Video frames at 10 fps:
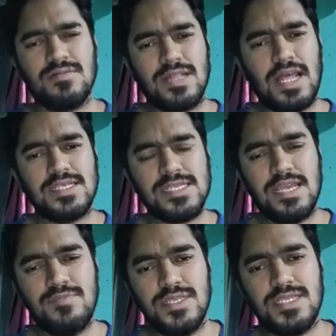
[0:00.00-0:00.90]
class
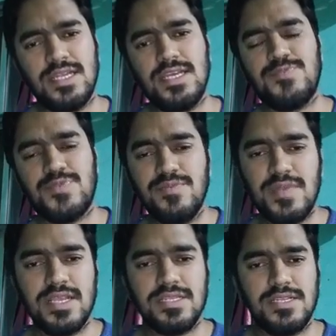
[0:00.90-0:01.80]
can be said as
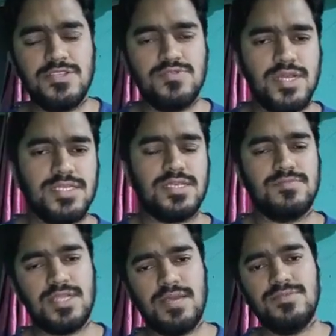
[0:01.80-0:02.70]
pre-malignant tumors.
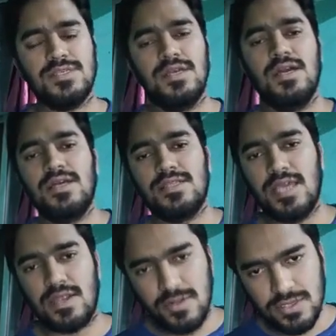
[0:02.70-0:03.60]
Sometimes they
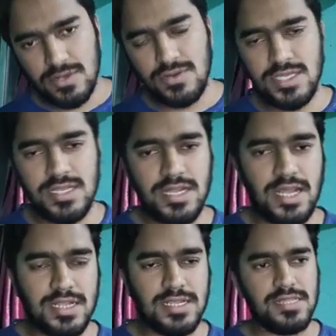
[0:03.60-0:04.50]
are also considered
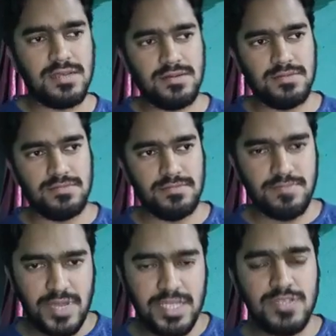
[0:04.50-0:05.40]
under the
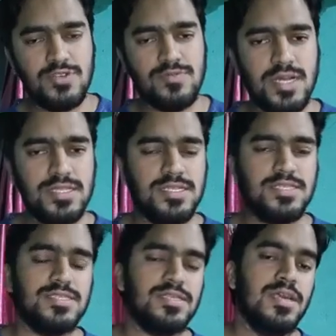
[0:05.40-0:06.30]
benign tumor,
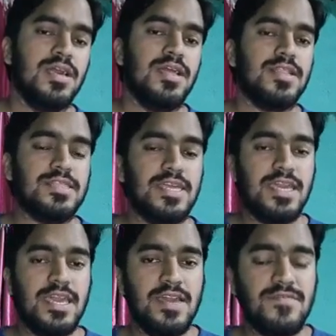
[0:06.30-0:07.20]
that is,
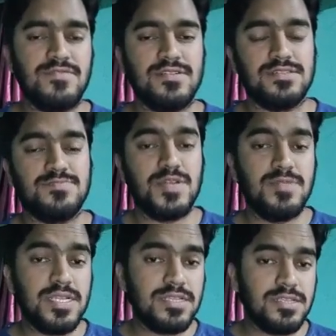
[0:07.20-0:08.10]
they have
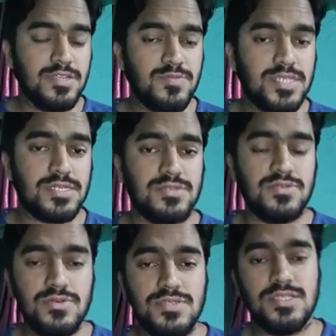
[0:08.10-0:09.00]
pre-malignant tumors are
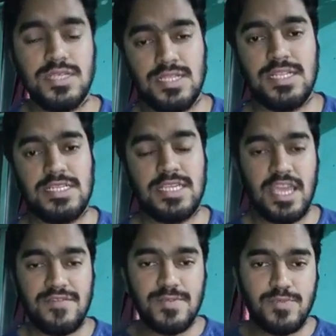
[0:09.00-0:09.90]
those that they
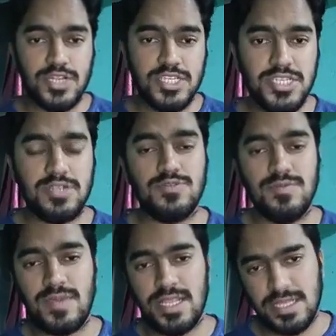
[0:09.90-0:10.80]
have the potential to be
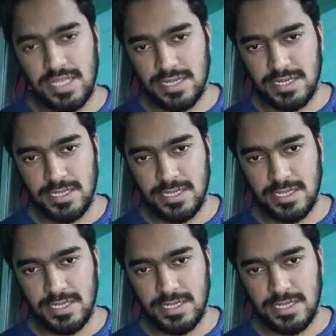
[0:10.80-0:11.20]
malignant